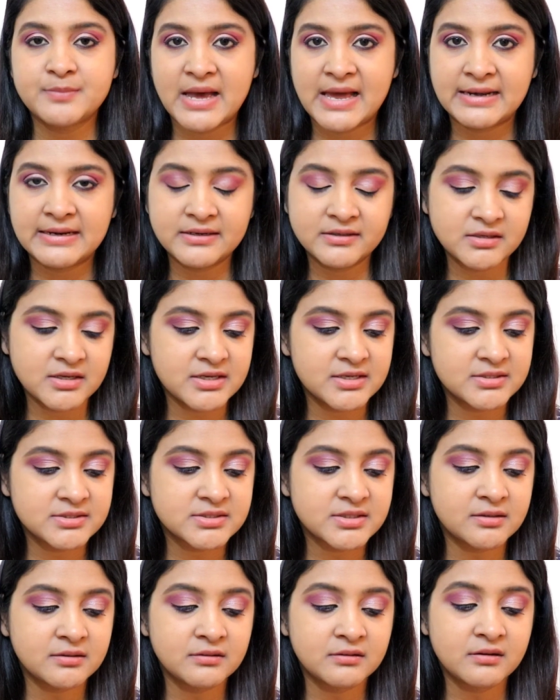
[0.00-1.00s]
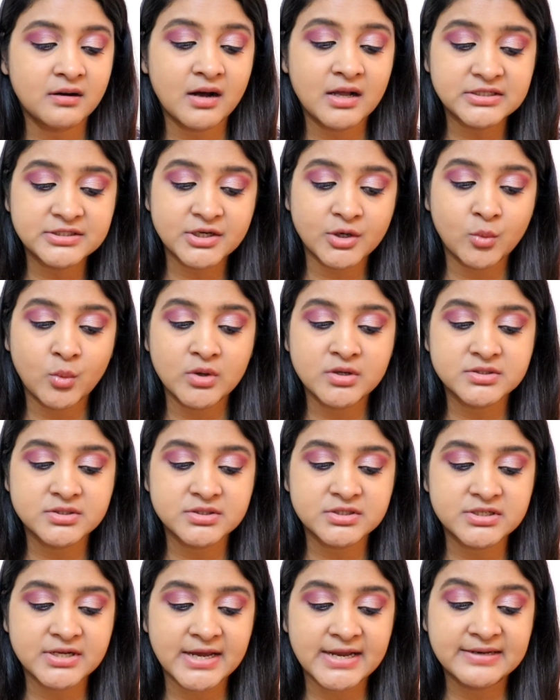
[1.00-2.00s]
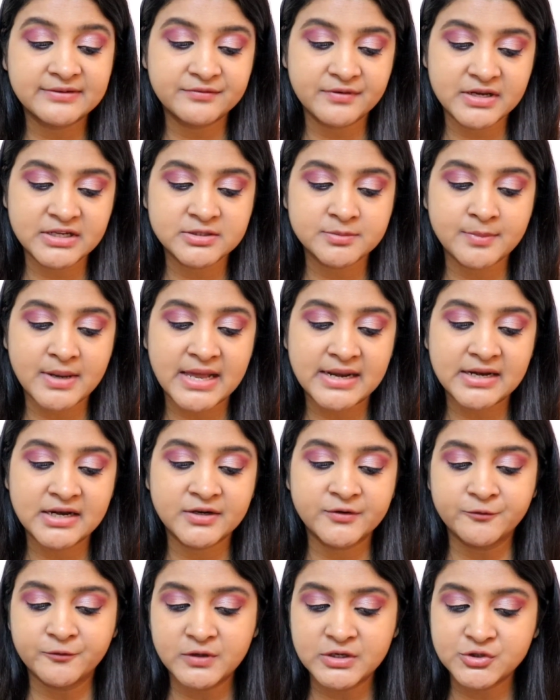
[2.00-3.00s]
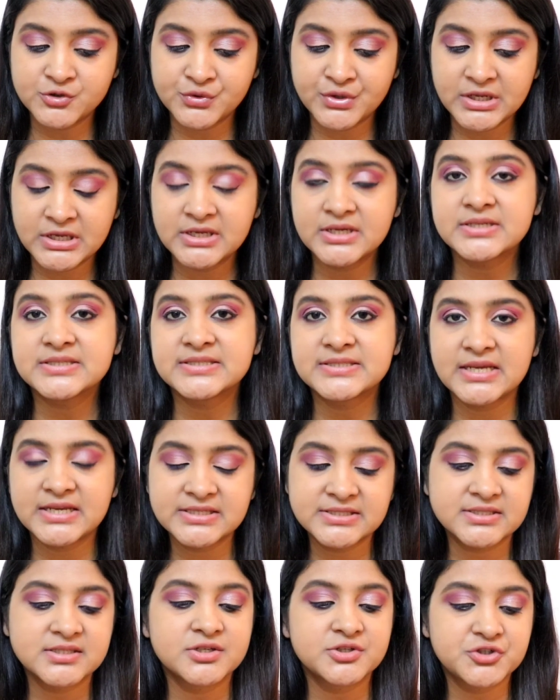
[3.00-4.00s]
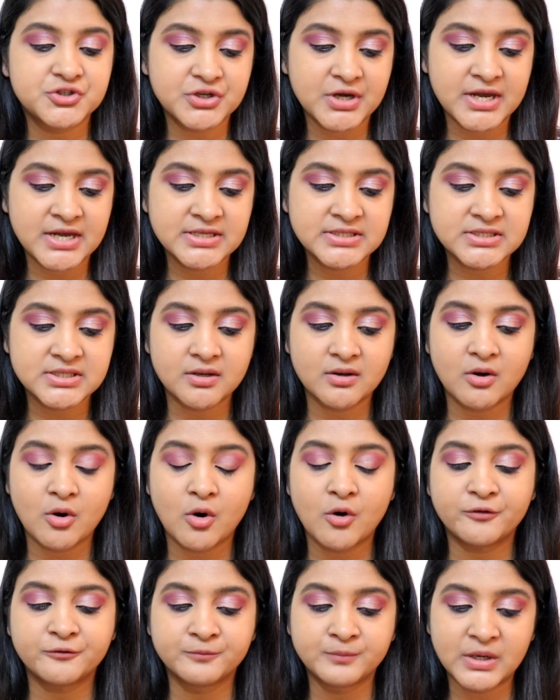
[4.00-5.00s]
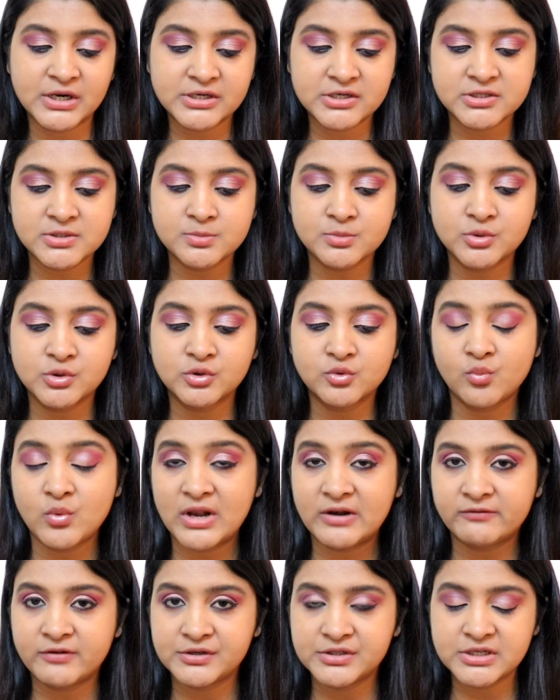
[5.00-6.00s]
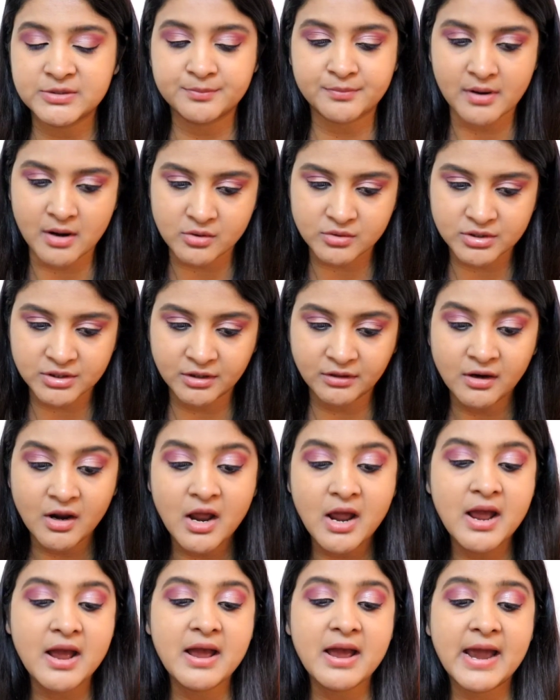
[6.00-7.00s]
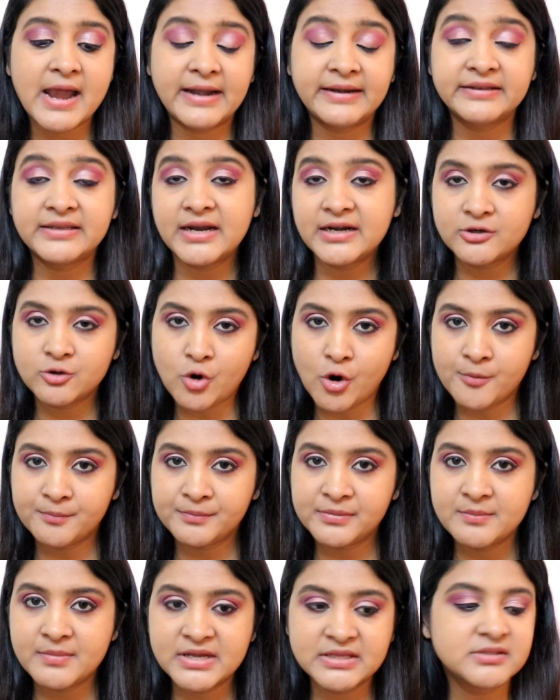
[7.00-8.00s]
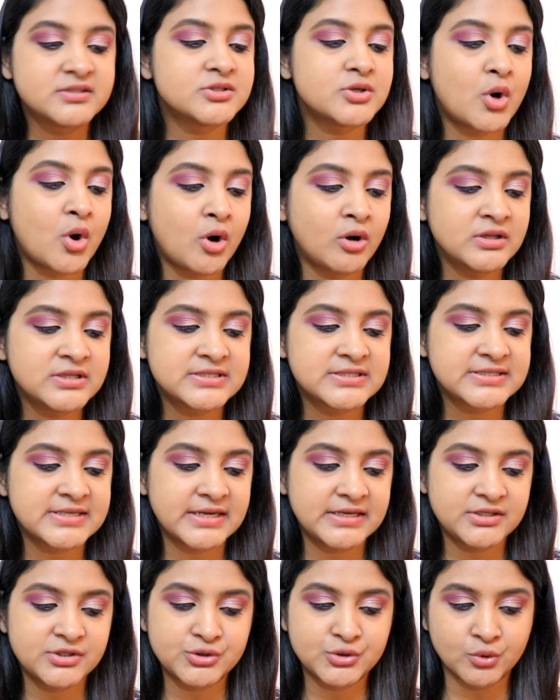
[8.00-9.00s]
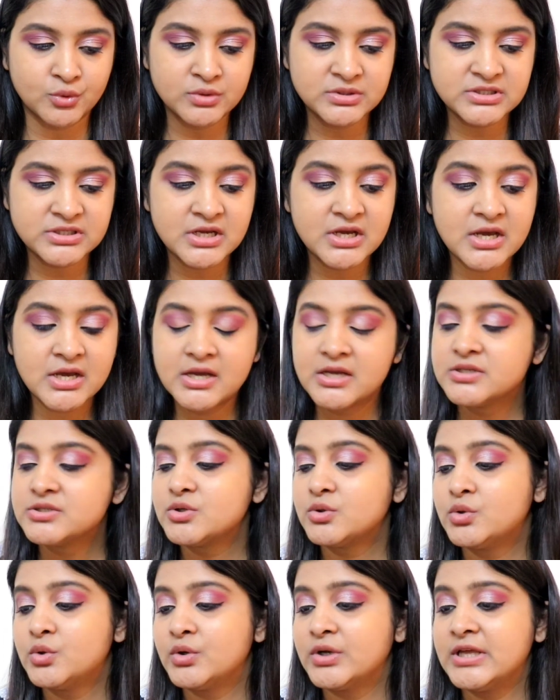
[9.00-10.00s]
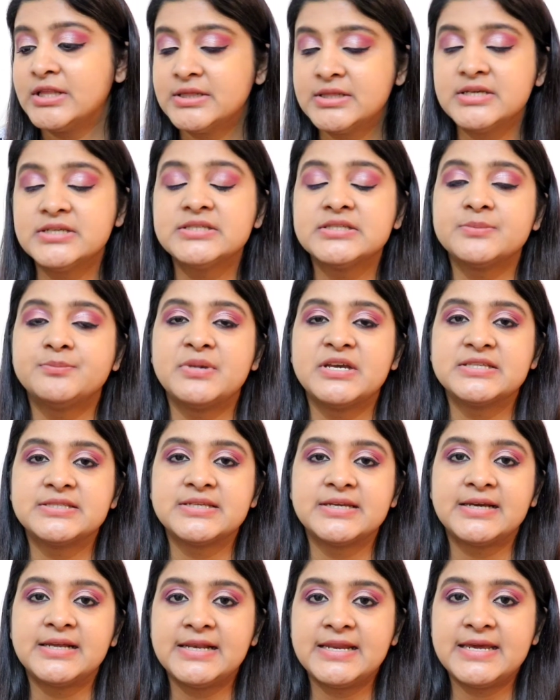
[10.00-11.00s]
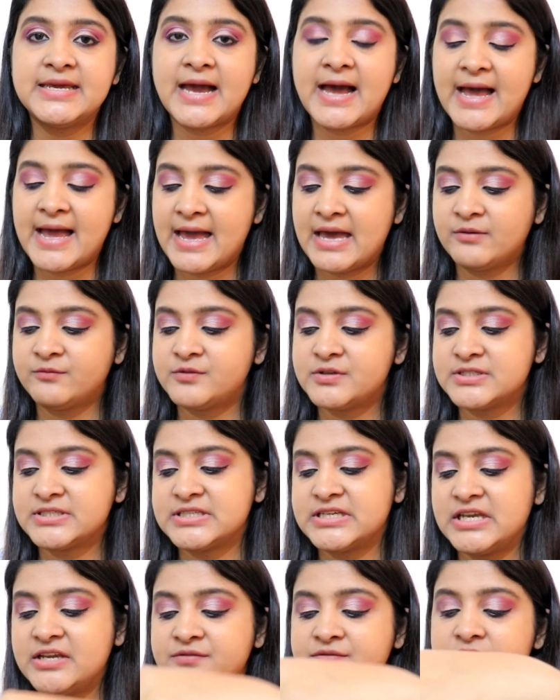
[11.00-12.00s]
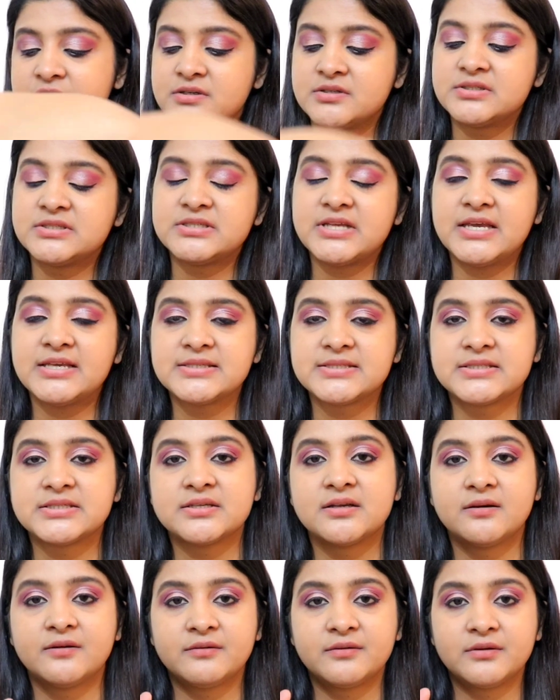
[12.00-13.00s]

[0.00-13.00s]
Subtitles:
palette is a ultra versatile face palette featuring 6 shades of butter smooth velvety powder, and that complements all skin tones. So in this basically I have received 6